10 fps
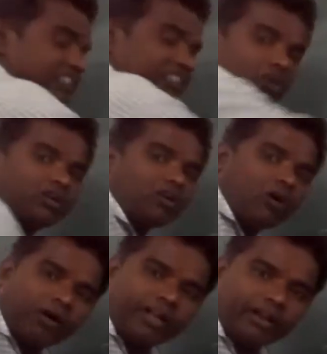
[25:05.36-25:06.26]
which is called
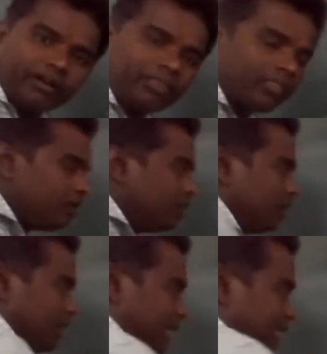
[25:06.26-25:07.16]
order.
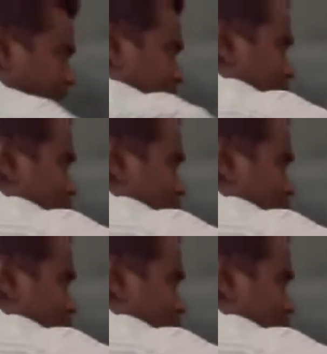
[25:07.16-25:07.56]
Right.